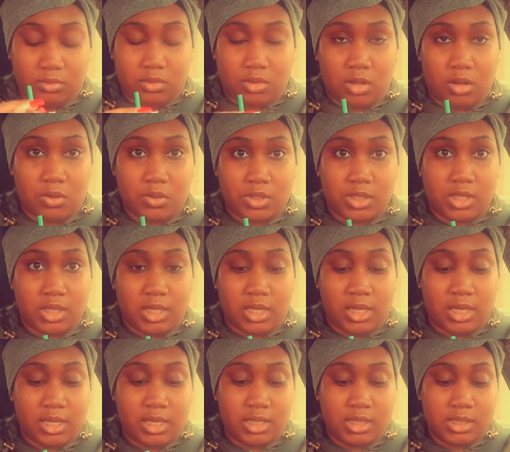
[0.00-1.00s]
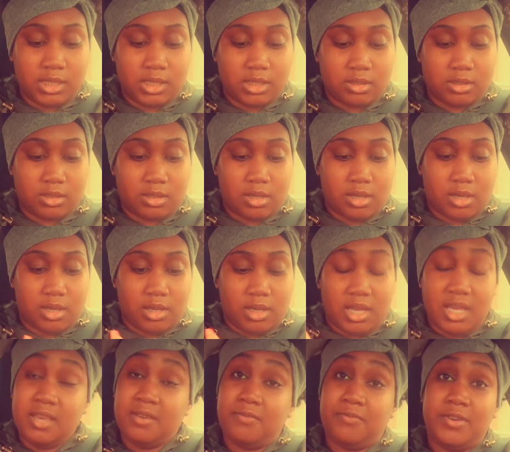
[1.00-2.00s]
Those things.
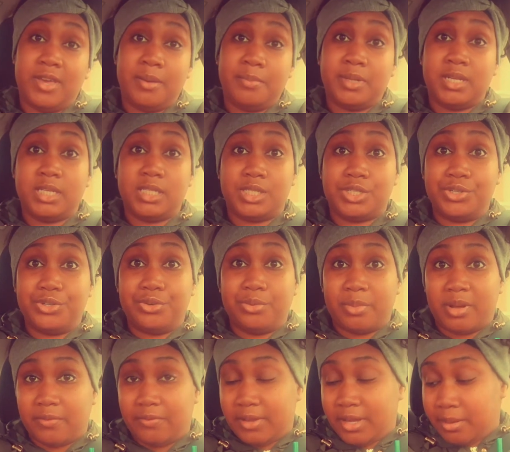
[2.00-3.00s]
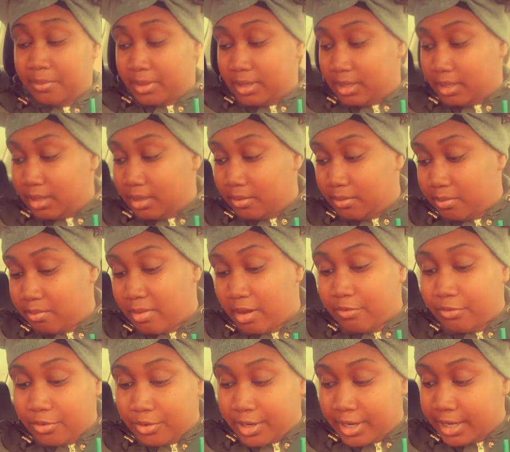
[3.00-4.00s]
And family too. My family,
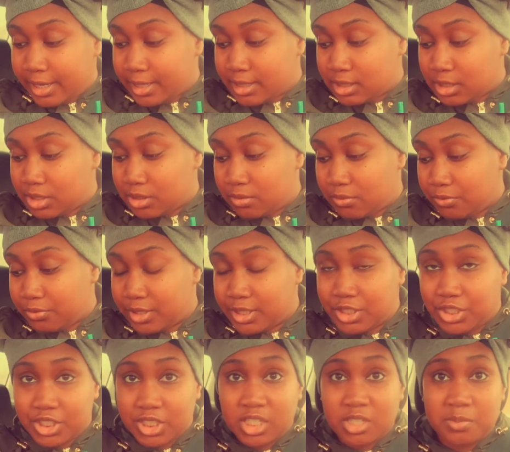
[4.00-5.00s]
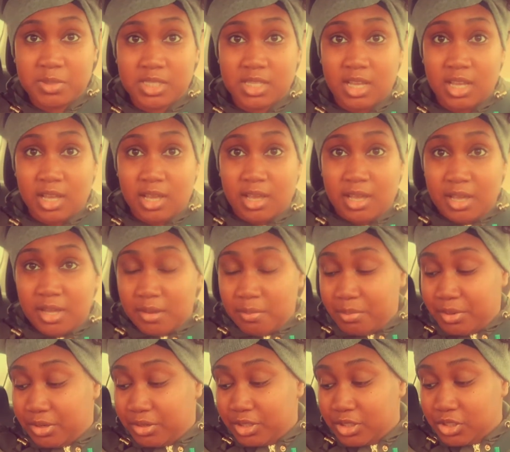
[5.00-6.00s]
my friends, friendships.
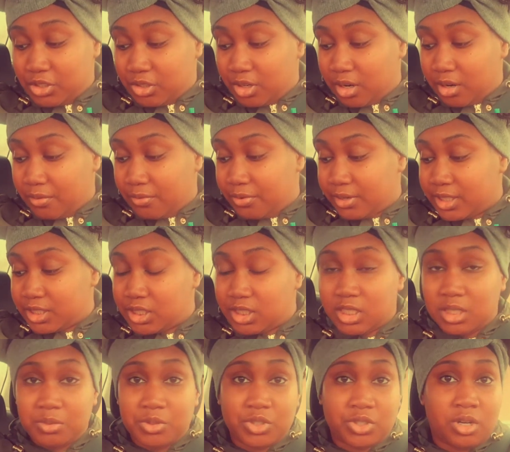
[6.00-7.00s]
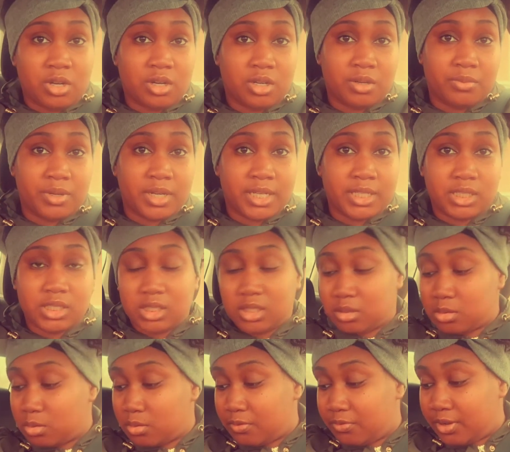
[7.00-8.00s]
Building a stronger friendship, stronger
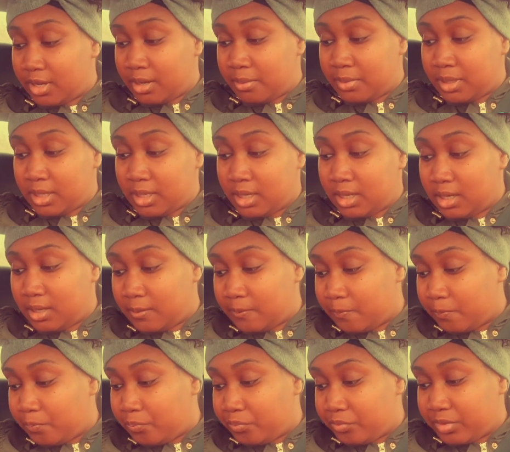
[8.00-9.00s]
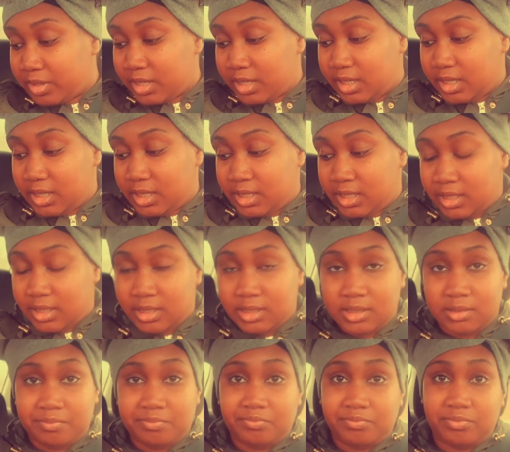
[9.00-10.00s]
relationships with family.
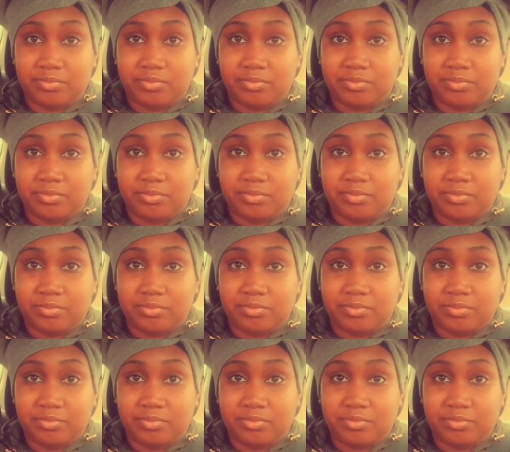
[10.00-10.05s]
And,